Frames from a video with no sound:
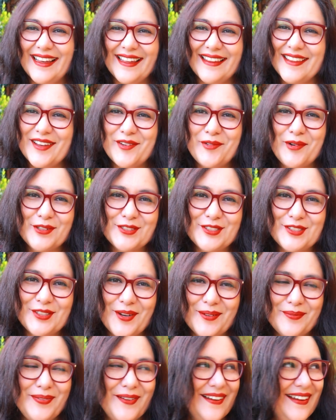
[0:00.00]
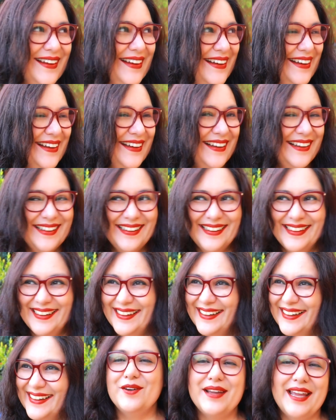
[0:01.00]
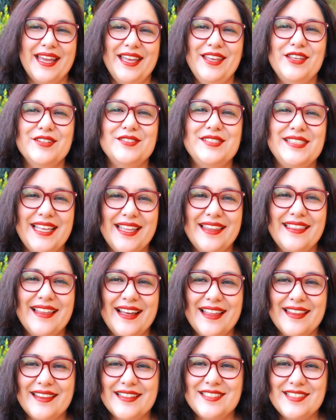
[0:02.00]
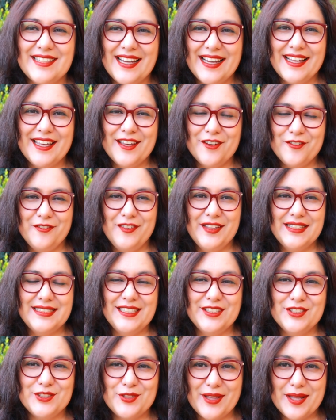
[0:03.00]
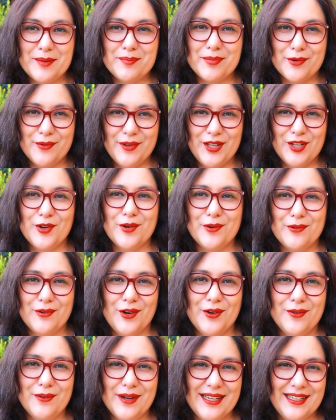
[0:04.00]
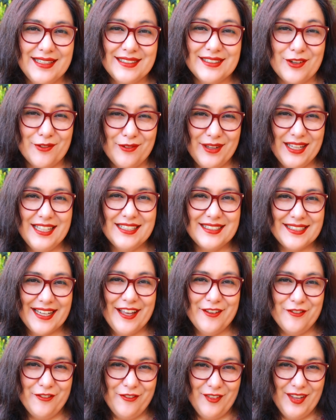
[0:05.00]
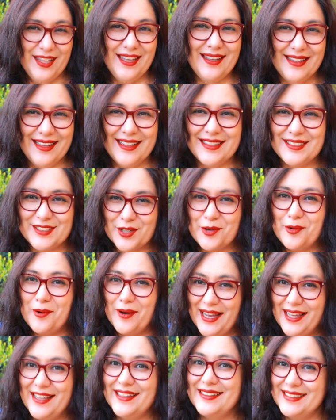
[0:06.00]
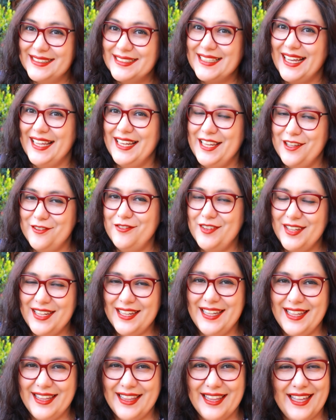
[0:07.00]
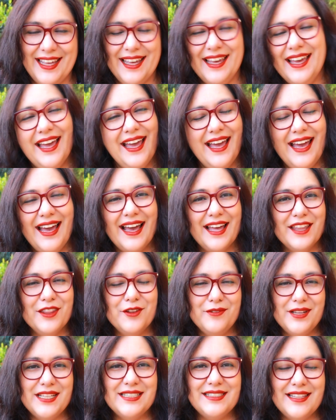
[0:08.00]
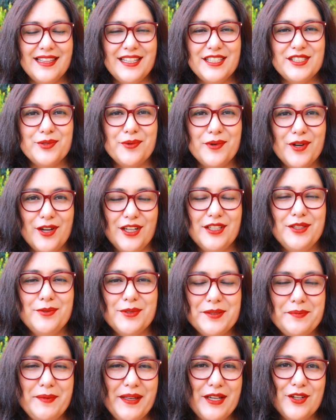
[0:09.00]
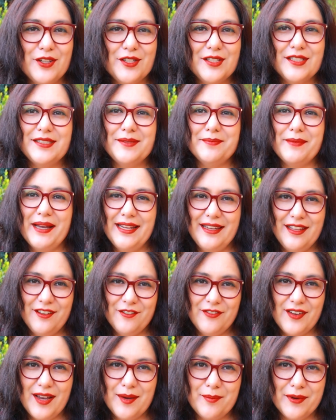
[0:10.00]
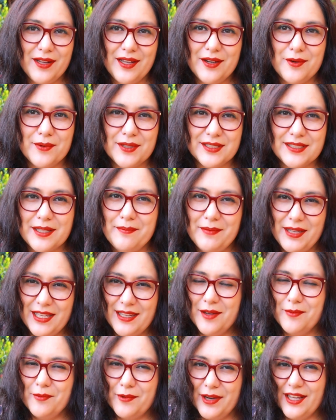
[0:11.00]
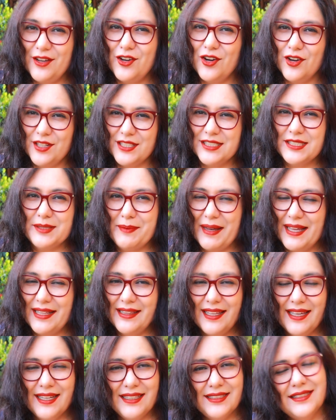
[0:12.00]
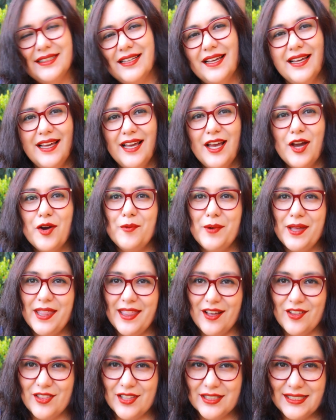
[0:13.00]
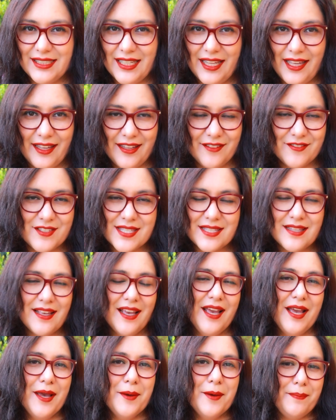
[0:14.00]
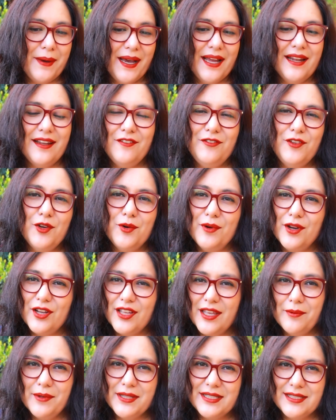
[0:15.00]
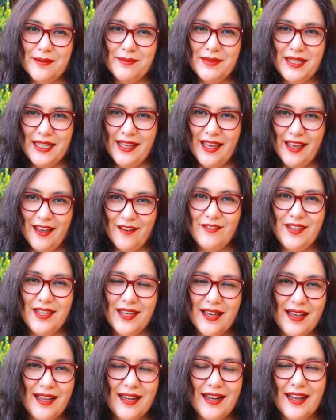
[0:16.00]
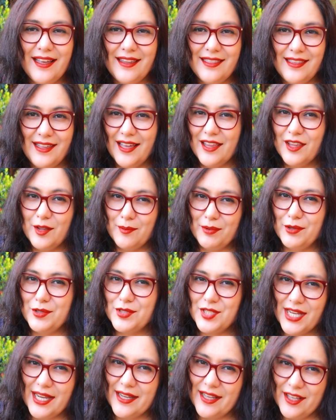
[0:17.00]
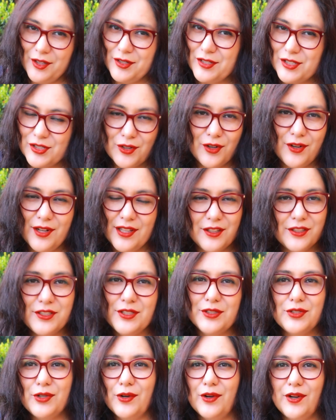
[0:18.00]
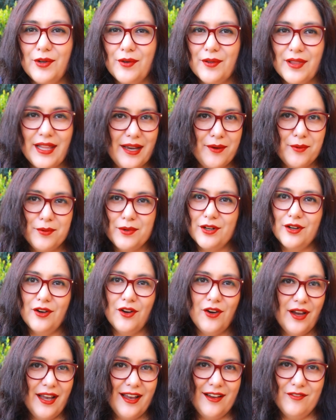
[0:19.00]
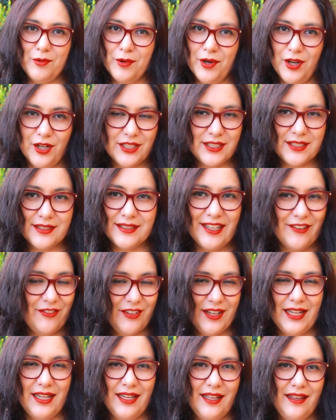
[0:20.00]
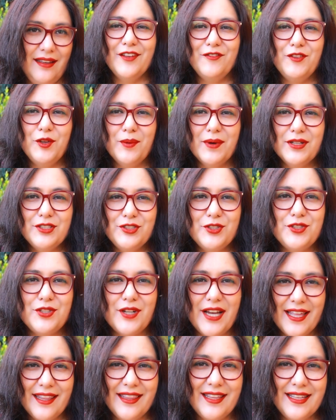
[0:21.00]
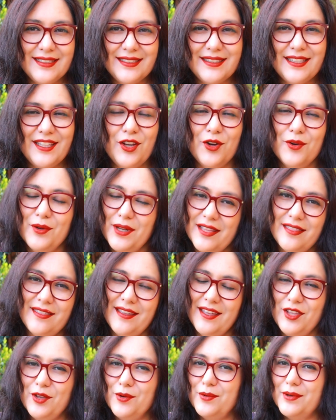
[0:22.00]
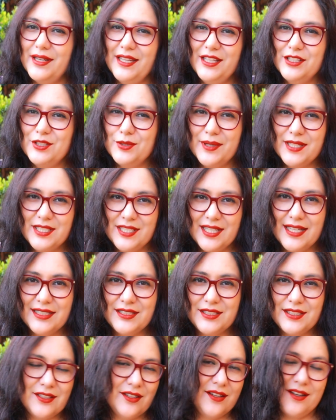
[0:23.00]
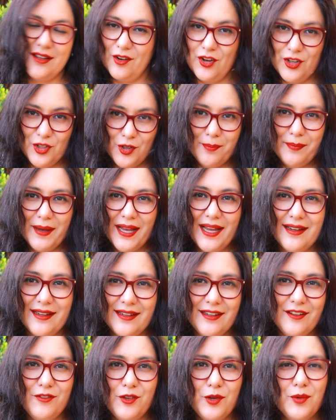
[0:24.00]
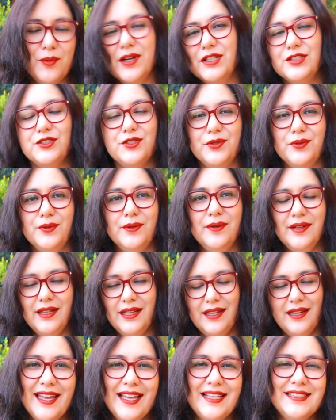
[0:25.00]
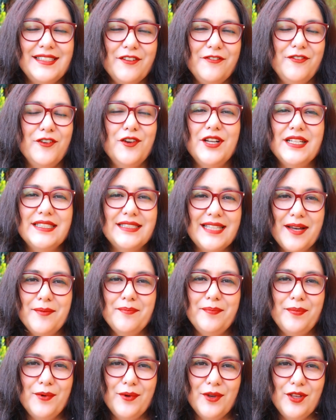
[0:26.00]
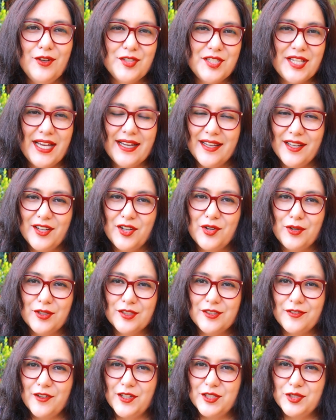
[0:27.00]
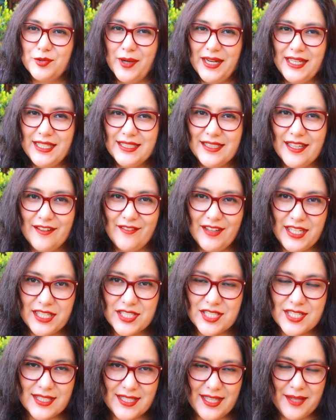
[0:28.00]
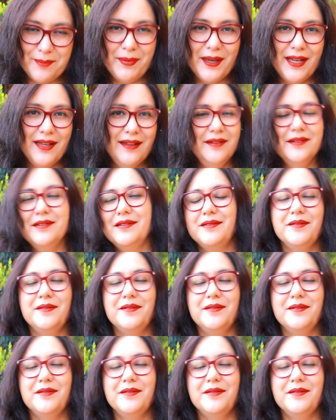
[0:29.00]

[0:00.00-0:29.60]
yeah, they won't stop. Okay, you see that the jacket fits into that burrito roll and it's a really tight fit. It's quite tightly fitted in there. And the reason this worked was because my knit fabric was a medium weight cotton spandex without the sleeves. But if you're working with something heavier, like the other blue jacket you saw in the tutorial, that would not have worked, definitely. If you want to try this, the only thing you would need to adjust on your pattern if you want to, is if, for example, your jacket calls for a 27 inch zipper,